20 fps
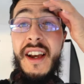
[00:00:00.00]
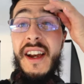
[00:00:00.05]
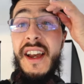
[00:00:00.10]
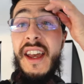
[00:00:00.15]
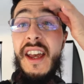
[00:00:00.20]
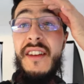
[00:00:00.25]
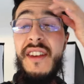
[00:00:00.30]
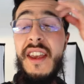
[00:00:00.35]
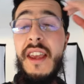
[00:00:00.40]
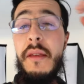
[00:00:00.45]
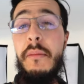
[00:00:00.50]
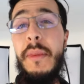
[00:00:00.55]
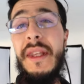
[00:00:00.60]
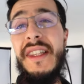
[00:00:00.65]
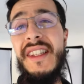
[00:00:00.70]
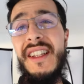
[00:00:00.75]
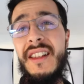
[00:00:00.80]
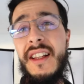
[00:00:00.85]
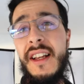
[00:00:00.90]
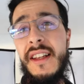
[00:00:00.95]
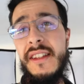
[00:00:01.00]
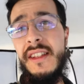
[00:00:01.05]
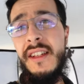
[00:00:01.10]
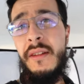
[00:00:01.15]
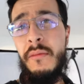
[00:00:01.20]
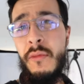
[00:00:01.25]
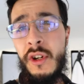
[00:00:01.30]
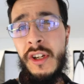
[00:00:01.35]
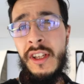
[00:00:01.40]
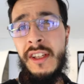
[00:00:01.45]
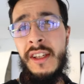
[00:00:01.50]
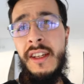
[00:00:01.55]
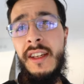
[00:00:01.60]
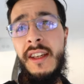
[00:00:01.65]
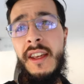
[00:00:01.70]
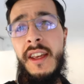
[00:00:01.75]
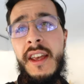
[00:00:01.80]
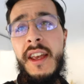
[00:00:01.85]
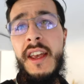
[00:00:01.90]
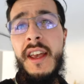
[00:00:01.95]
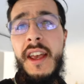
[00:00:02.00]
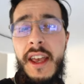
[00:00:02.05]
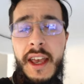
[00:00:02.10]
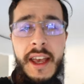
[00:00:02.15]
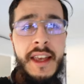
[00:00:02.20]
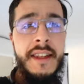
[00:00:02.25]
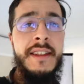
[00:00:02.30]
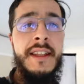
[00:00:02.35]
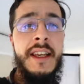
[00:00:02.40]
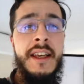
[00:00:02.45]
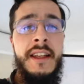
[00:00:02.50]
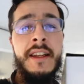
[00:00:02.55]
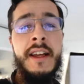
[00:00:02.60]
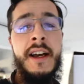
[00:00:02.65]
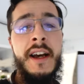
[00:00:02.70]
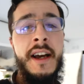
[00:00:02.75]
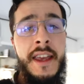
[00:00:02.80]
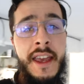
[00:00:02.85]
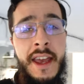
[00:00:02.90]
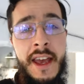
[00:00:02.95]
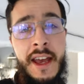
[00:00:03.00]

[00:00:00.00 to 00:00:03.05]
I have a pizza class in the morning, and then I